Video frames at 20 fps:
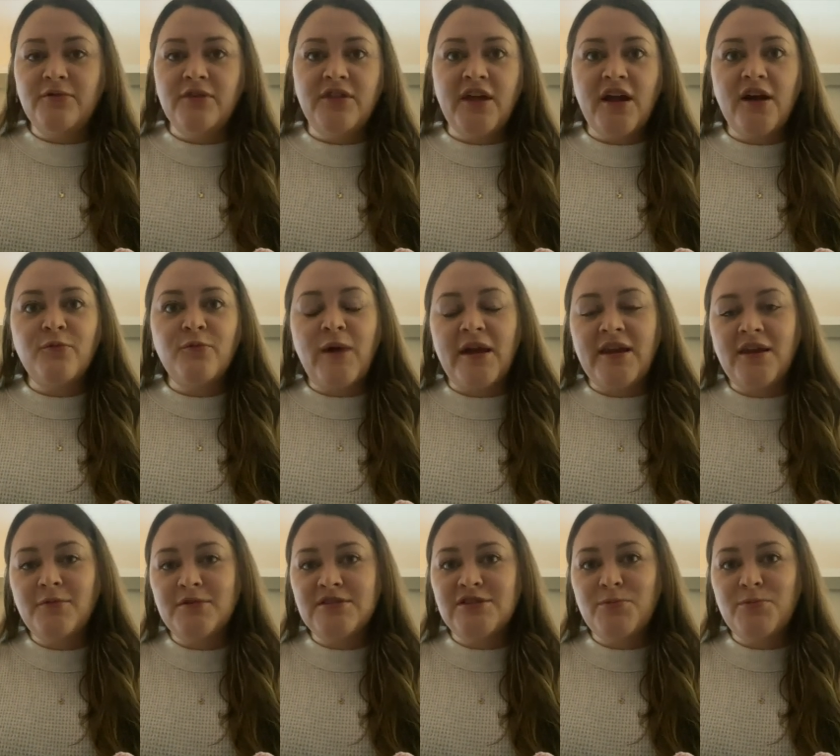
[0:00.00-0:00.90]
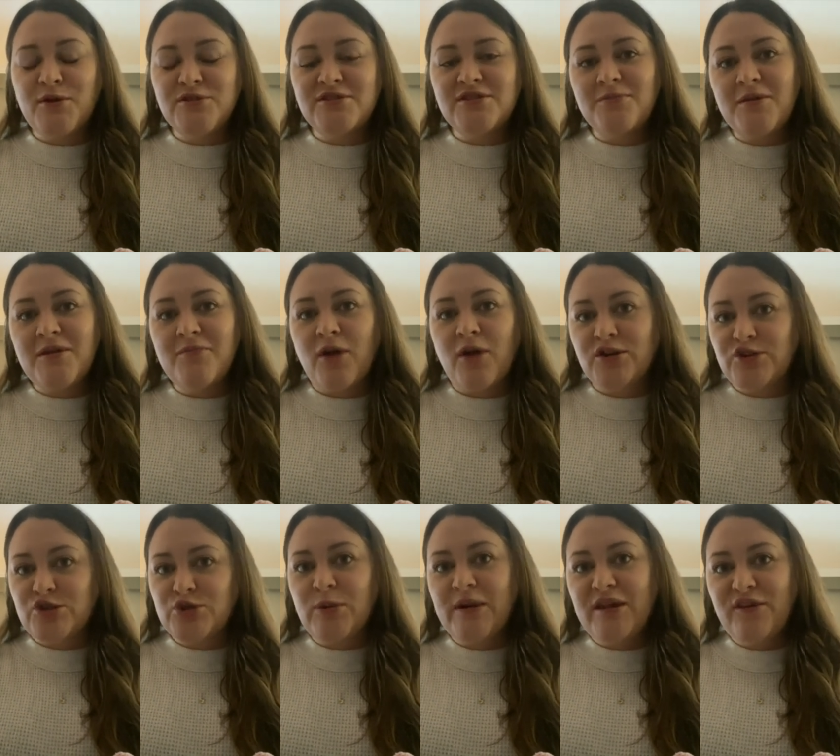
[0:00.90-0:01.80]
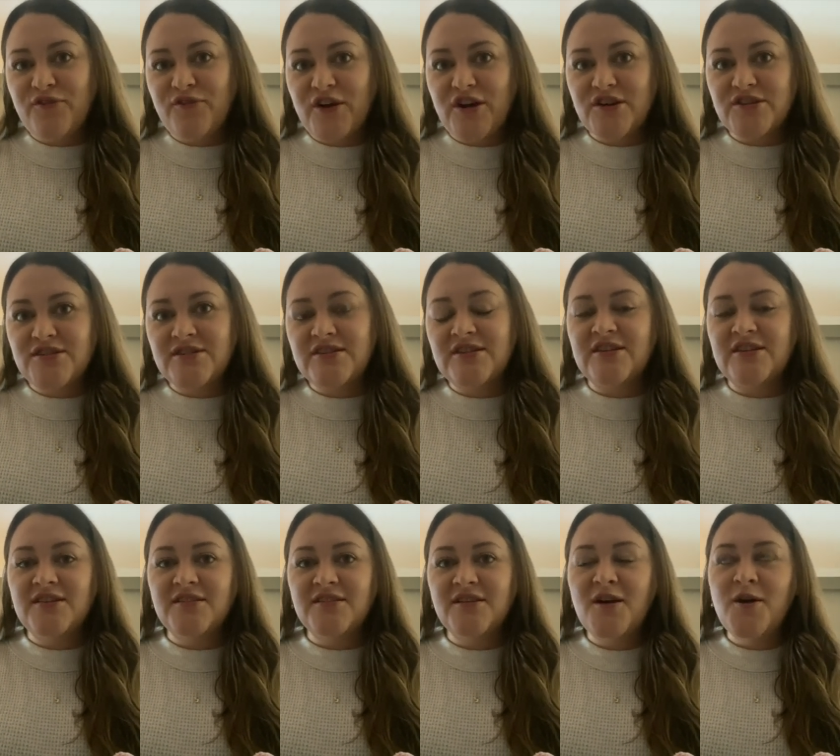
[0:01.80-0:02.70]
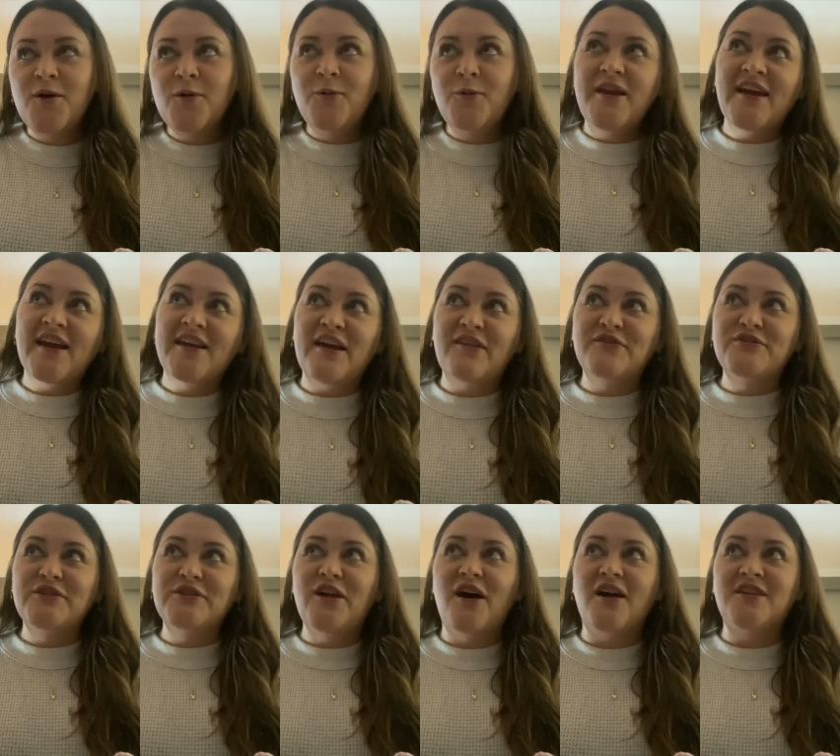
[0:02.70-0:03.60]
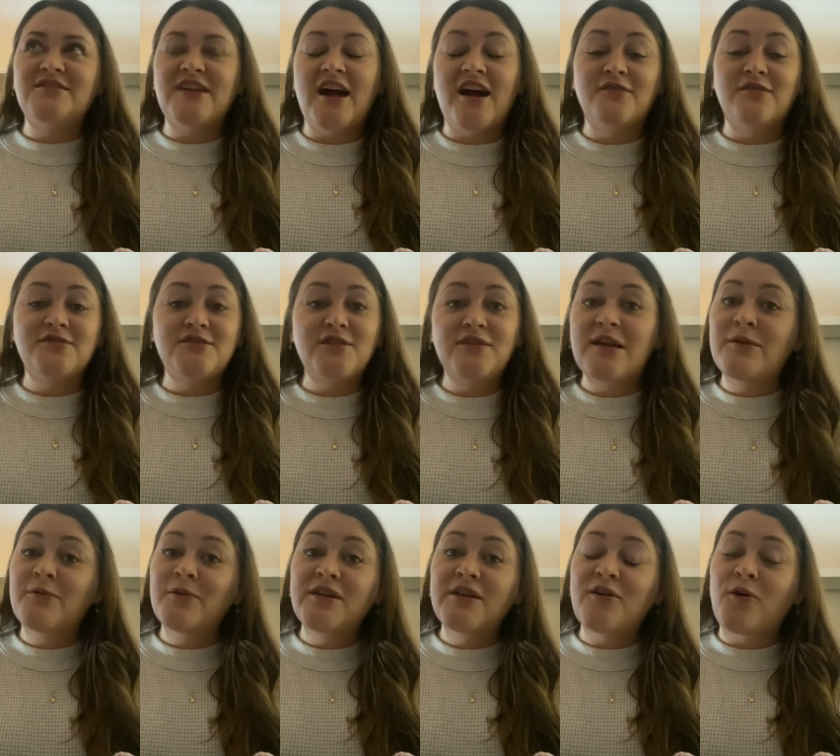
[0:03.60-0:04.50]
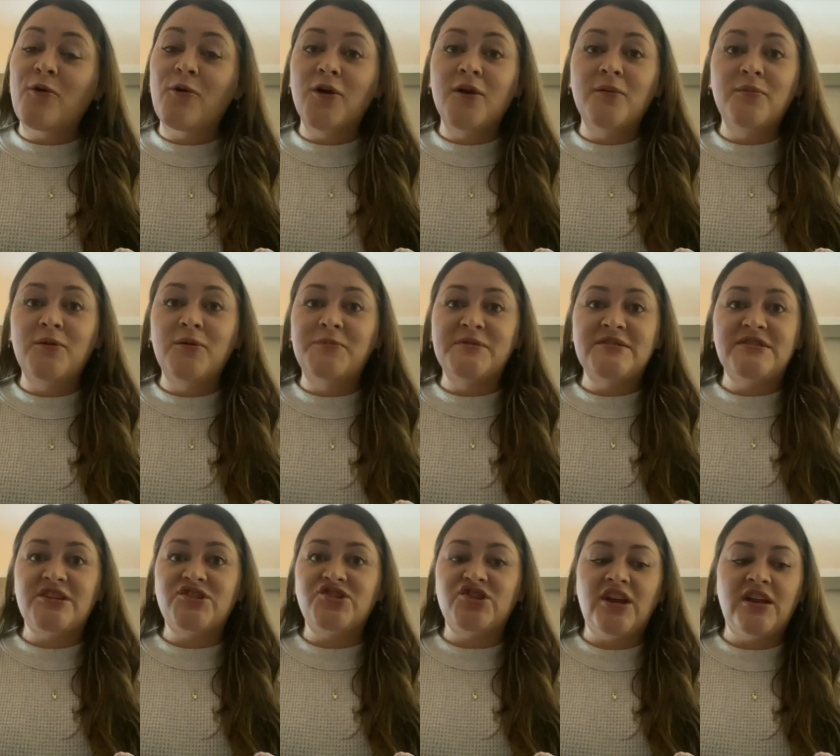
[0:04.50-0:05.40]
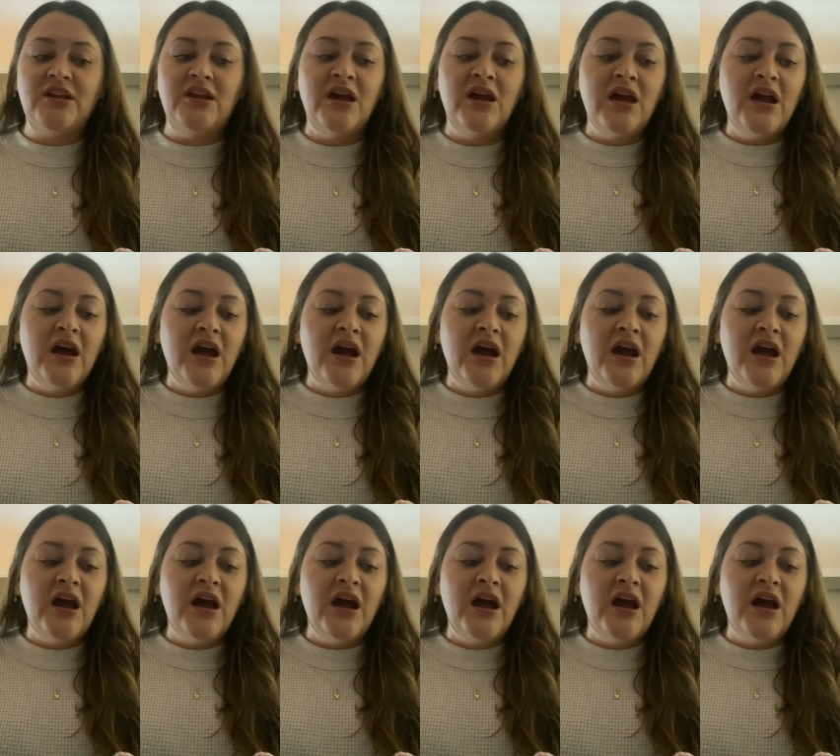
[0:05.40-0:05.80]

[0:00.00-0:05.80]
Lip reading: Their wedding was supposed to be March 21st, the weekend after lockdown. So they were in a horrible position.